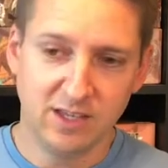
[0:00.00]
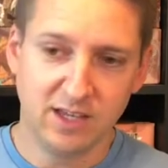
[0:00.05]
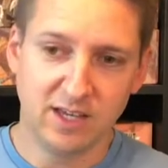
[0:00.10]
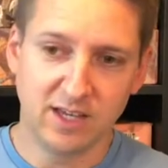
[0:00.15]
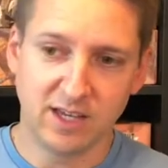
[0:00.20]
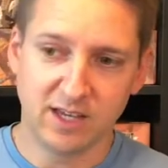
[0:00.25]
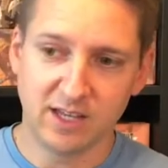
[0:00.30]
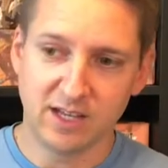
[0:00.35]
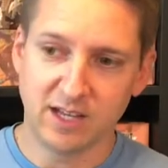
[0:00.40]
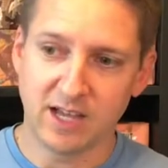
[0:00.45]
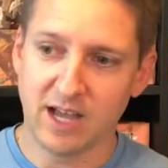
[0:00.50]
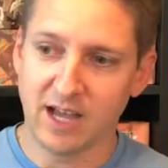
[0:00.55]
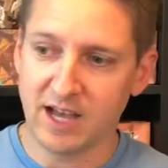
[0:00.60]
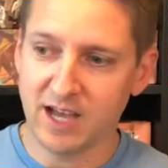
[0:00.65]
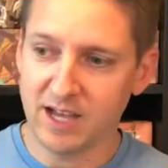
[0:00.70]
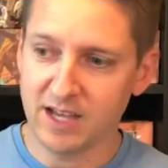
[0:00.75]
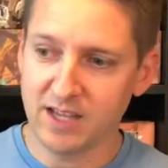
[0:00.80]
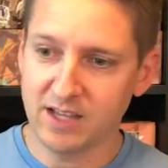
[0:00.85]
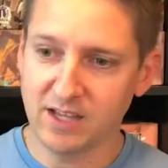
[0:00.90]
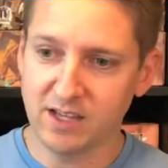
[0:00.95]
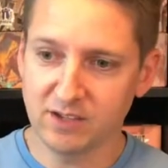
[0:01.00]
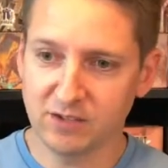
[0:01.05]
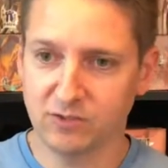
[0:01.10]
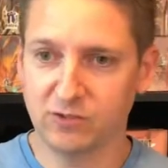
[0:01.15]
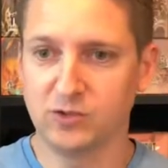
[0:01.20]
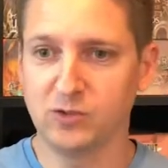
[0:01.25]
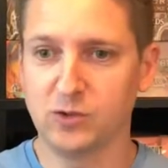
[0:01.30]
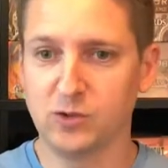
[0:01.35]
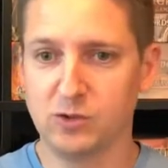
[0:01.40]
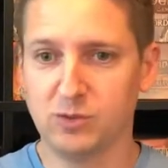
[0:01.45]
And I
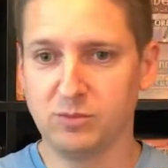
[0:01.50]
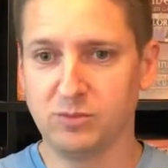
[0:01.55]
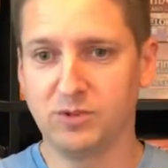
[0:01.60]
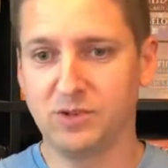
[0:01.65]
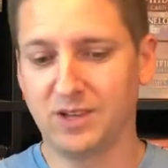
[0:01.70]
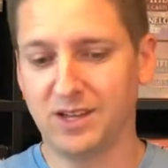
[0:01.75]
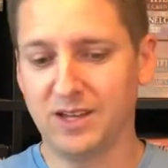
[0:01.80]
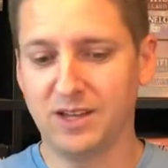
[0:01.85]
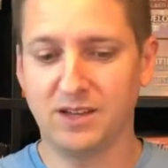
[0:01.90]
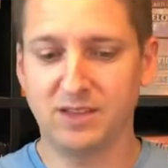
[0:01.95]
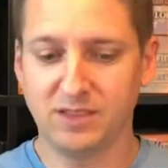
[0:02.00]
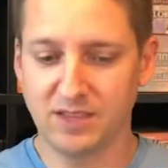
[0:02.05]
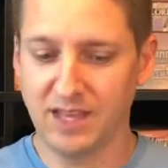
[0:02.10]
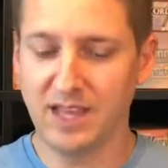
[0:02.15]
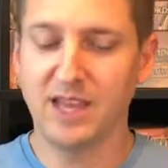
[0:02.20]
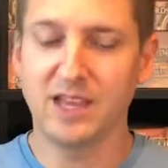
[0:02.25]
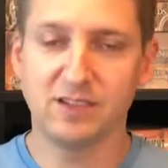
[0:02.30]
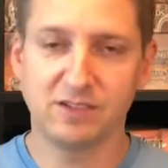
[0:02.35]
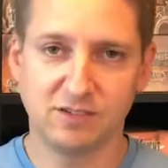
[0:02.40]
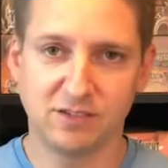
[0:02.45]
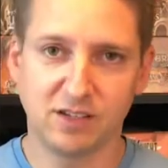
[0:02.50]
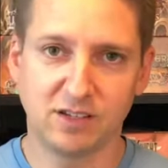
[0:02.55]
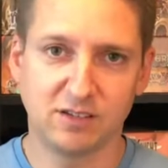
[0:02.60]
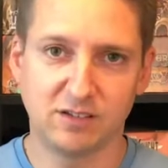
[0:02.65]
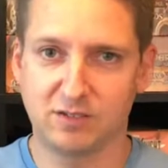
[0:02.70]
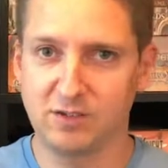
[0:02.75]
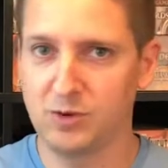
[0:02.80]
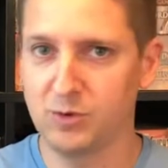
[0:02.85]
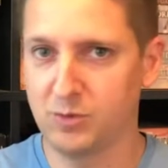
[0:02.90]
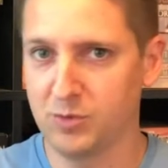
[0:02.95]
assumed the
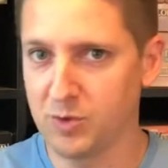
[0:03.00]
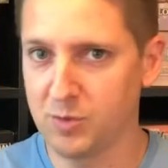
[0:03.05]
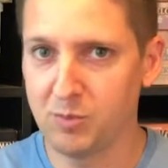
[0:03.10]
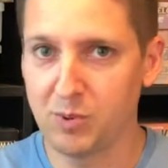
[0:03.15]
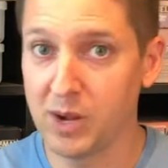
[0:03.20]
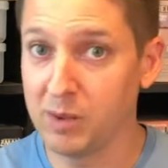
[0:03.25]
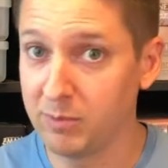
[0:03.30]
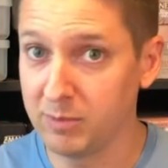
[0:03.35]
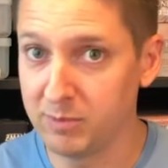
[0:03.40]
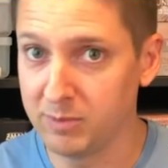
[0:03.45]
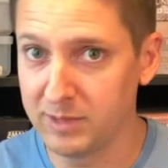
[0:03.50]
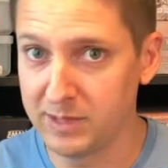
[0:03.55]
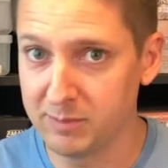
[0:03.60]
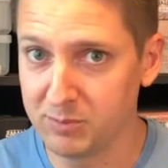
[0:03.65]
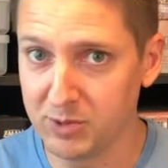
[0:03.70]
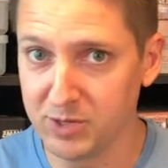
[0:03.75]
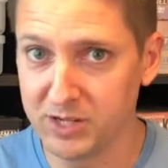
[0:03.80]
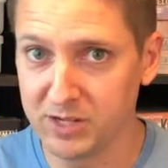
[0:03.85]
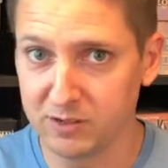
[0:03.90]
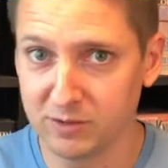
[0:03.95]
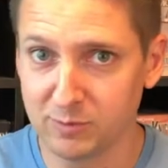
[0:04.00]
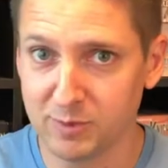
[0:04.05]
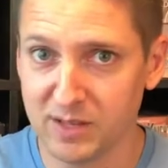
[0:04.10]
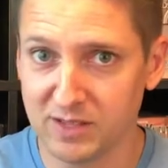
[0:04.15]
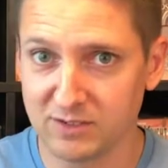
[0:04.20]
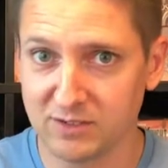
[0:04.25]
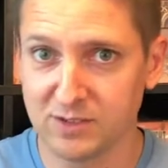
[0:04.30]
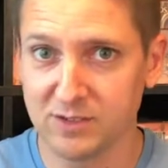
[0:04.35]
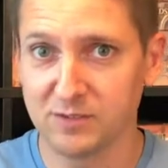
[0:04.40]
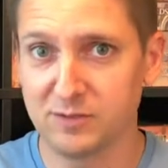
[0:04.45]
headsets, they're probably pretty
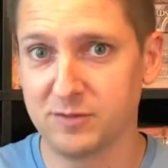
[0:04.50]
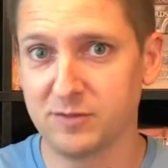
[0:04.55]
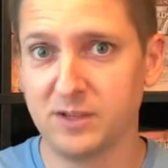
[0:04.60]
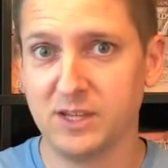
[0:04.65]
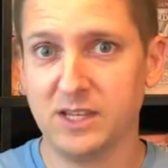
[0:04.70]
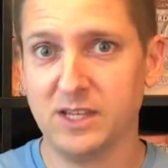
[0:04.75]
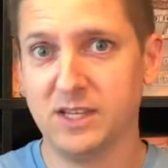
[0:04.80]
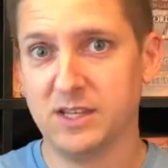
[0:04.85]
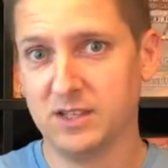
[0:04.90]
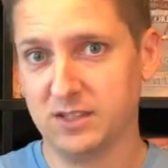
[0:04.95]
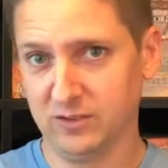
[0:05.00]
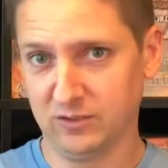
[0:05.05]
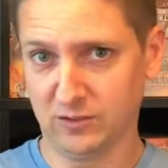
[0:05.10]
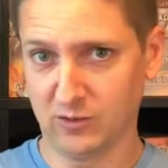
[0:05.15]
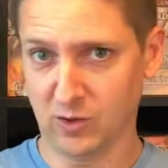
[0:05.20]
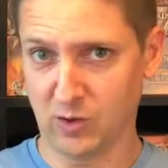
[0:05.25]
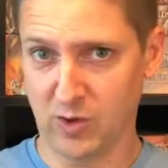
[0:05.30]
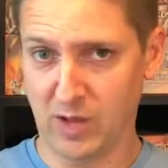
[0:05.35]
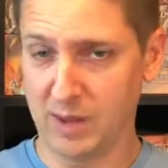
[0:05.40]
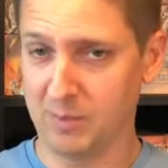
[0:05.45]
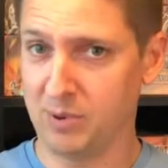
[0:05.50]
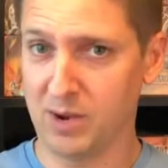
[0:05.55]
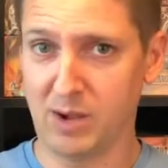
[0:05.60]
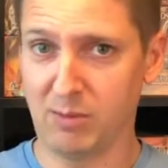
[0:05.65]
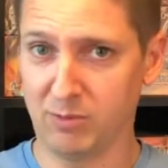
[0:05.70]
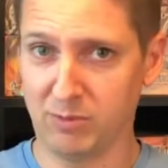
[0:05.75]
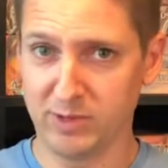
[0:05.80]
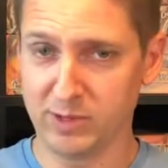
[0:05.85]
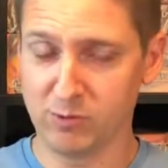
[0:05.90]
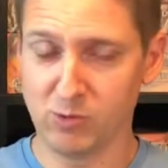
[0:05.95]
expensive, so I
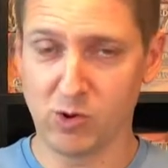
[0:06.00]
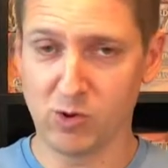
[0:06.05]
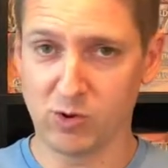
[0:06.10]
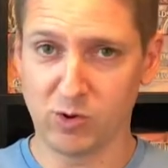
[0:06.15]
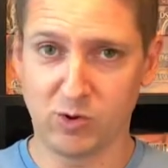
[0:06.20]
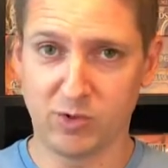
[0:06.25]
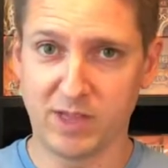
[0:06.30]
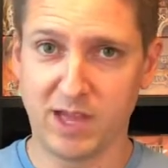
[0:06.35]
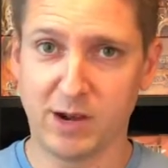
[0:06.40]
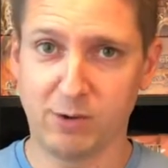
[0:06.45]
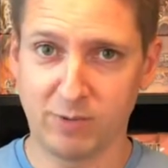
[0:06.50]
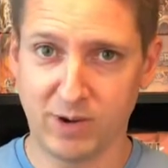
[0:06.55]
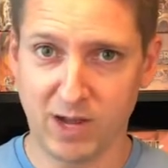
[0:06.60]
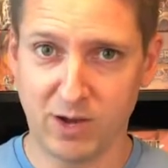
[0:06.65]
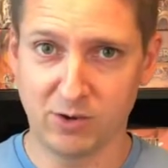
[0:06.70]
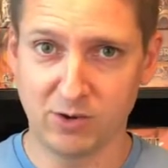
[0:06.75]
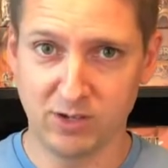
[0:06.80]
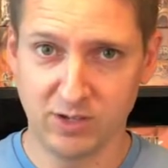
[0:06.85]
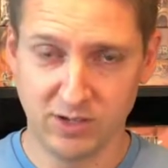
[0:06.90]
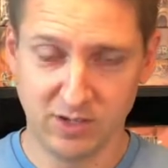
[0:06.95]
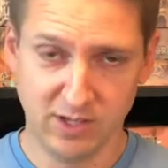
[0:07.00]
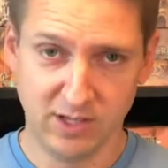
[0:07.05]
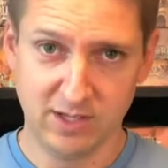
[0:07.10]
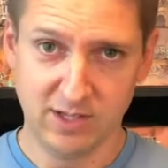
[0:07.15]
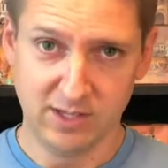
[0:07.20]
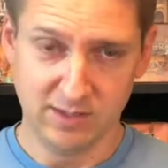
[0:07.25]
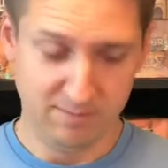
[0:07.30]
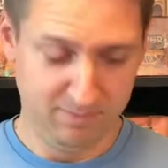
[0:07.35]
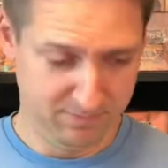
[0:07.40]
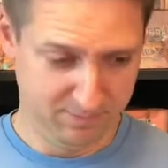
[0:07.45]
probably won't go that route.
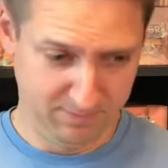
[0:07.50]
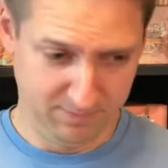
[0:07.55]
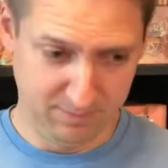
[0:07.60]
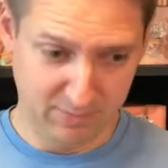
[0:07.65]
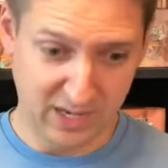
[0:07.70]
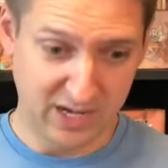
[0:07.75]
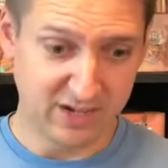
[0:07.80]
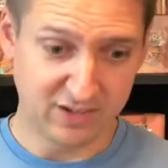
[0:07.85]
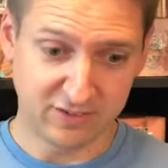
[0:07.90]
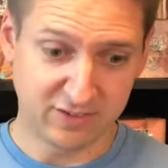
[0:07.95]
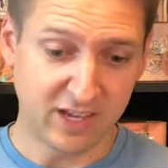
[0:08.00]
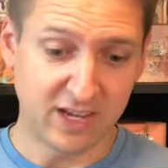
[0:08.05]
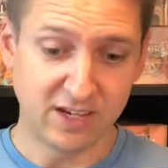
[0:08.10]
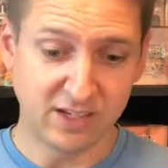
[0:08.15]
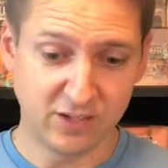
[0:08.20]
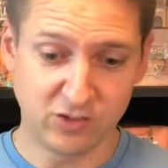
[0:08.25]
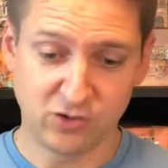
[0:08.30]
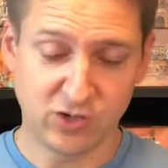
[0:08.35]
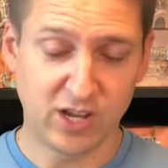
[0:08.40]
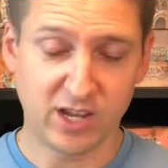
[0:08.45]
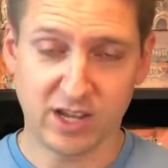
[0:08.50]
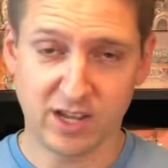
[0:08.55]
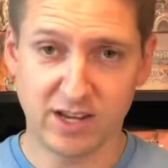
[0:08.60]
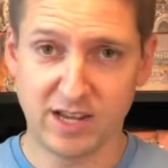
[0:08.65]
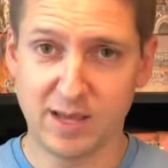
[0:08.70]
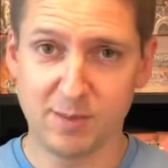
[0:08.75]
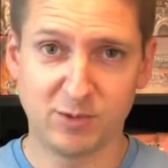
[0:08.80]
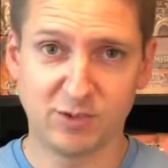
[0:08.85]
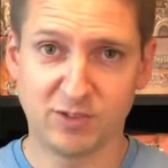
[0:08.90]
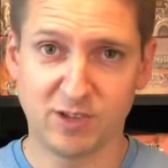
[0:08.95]
But I decided to check on
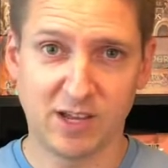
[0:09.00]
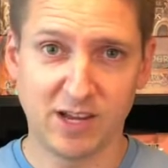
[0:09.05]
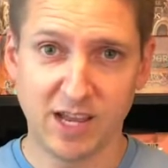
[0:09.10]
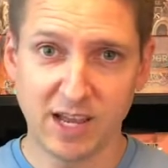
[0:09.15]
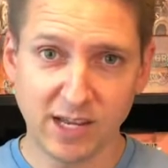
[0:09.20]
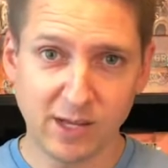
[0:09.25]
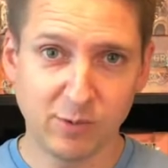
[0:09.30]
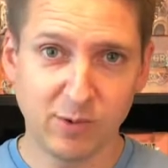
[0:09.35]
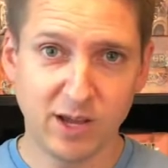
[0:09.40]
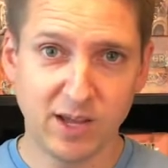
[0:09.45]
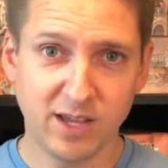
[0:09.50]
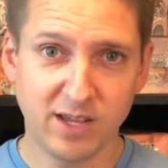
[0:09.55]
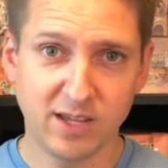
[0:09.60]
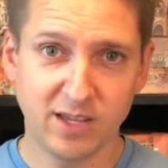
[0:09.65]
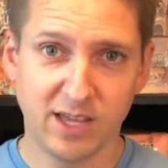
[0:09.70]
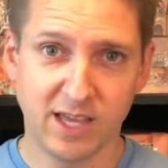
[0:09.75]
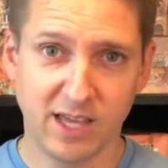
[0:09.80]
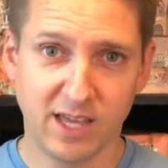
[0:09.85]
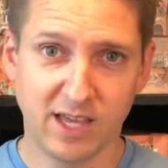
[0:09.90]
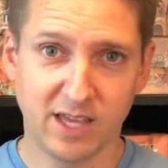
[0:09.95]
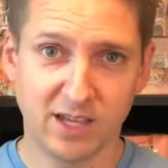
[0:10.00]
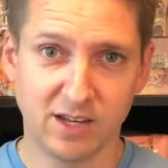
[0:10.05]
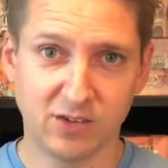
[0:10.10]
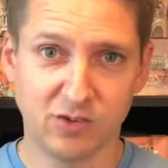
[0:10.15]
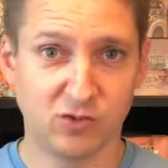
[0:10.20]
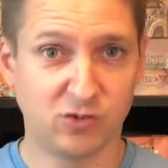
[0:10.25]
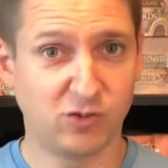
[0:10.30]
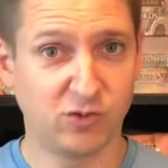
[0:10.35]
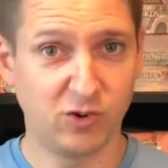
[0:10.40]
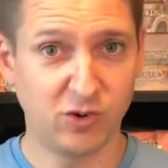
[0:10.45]
Amazon anyway,
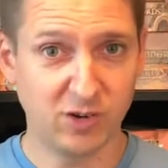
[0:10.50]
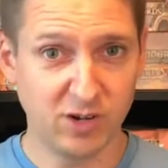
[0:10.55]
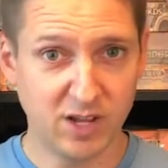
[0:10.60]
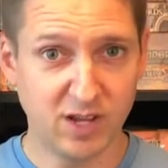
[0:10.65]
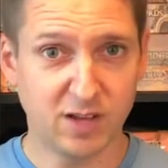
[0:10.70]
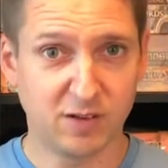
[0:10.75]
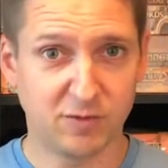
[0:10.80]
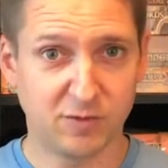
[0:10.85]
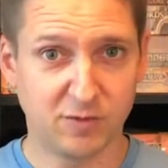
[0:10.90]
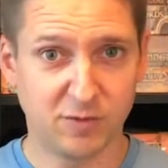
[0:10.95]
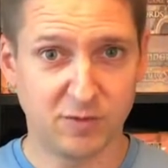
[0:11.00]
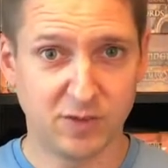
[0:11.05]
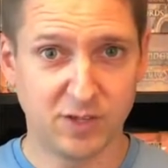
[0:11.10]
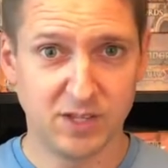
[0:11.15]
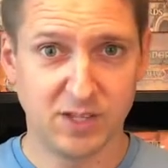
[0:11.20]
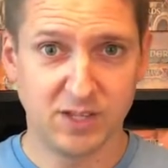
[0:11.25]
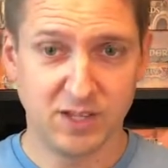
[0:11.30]
and sure enough,